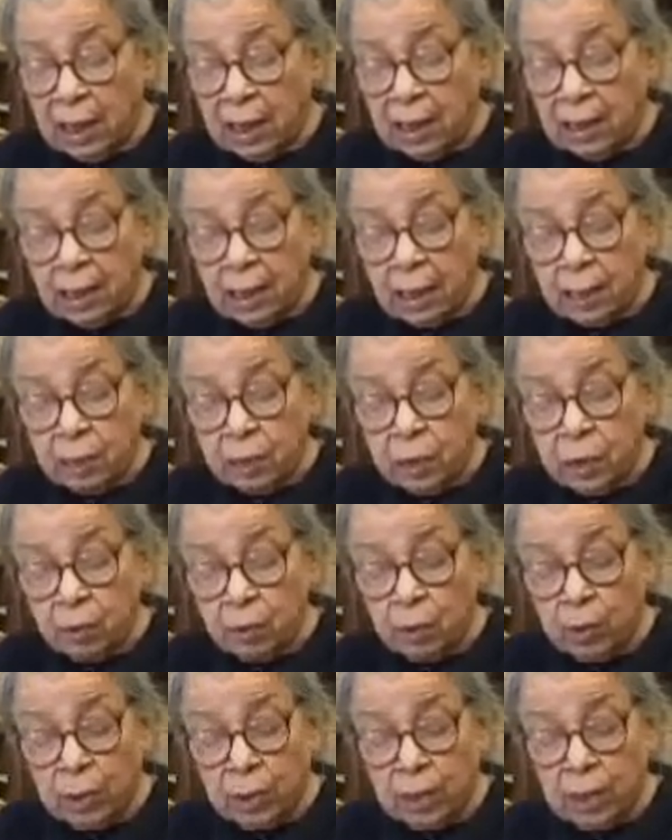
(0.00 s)
and
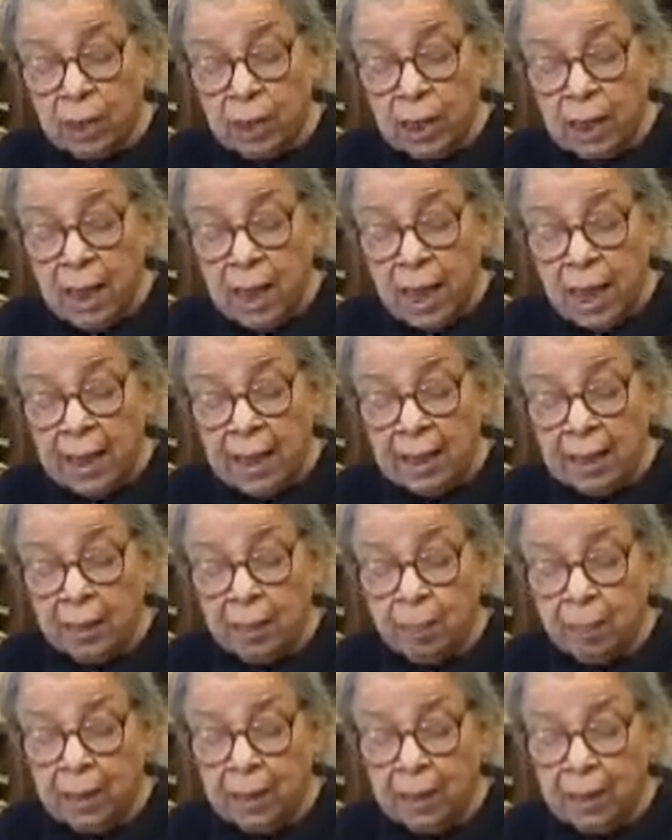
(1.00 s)
subsequent
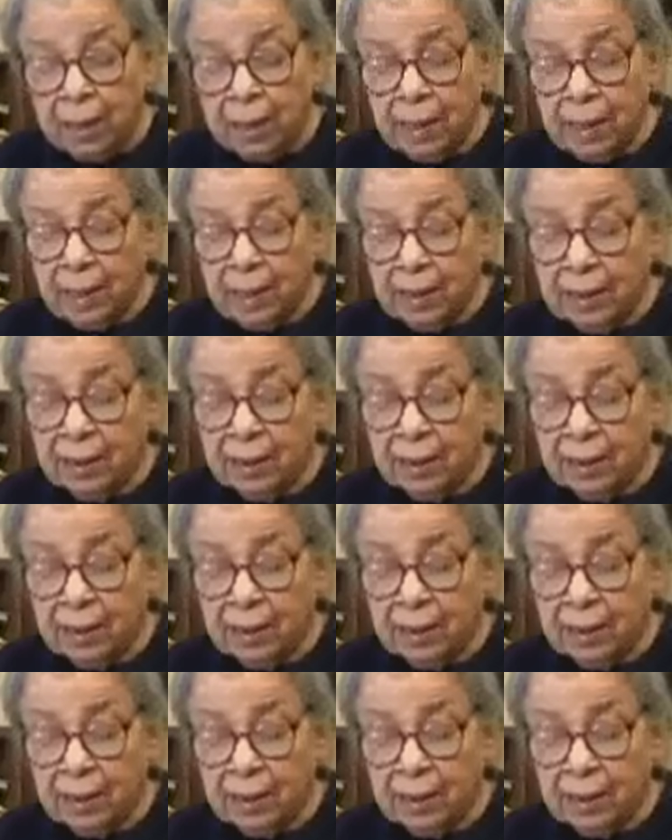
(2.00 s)
hanky-panky,